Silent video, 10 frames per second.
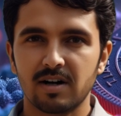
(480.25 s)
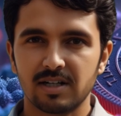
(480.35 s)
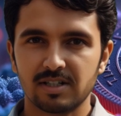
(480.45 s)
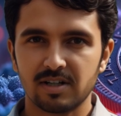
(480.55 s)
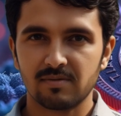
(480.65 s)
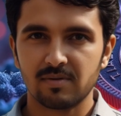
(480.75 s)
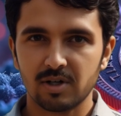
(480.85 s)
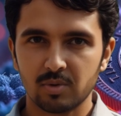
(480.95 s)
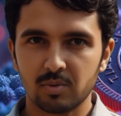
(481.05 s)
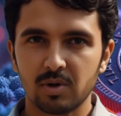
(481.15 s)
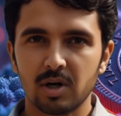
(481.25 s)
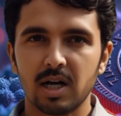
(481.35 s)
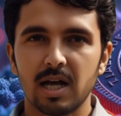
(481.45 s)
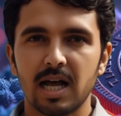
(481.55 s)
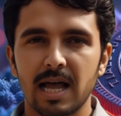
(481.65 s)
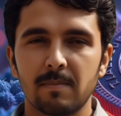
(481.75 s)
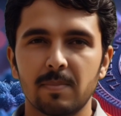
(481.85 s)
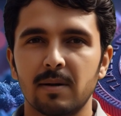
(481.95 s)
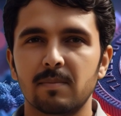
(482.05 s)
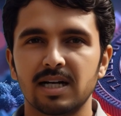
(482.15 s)
Reserve will do and
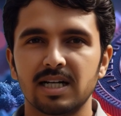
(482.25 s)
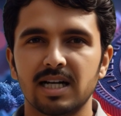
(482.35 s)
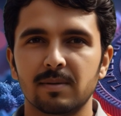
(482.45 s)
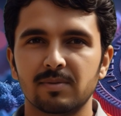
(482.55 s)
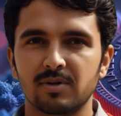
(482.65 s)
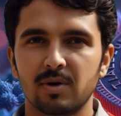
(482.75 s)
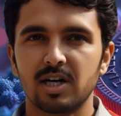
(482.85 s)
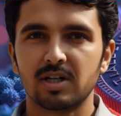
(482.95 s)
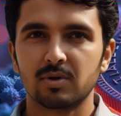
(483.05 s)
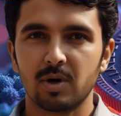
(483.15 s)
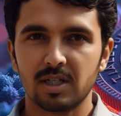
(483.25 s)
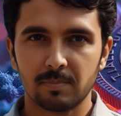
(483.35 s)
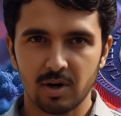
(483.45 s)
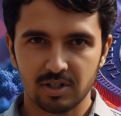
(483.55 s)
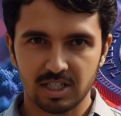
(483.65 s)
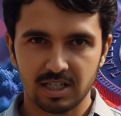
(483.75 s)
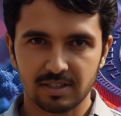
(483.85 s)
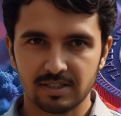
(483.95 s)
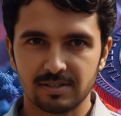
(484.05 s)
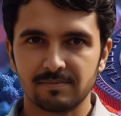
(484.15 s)
big money keeps flowing into other
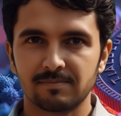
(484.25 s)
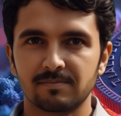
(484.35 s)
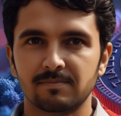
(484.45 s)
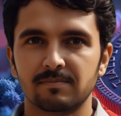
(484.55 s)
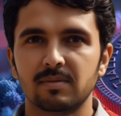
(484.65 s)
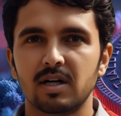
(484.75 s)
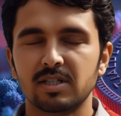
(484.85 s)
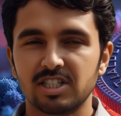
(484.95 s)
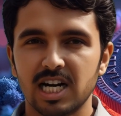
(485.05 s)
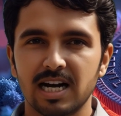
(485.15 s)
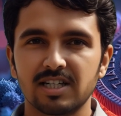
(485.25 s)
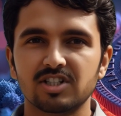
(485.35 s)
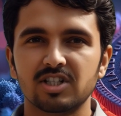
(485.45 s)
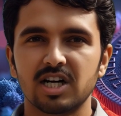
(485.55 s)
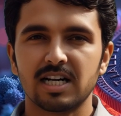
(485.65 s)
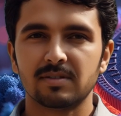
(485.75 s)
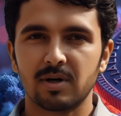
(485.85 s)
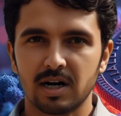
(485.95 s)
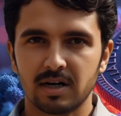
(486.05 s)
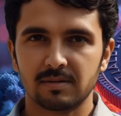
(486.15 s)
projects. The challenge has
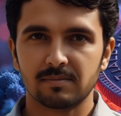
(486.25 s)
begun.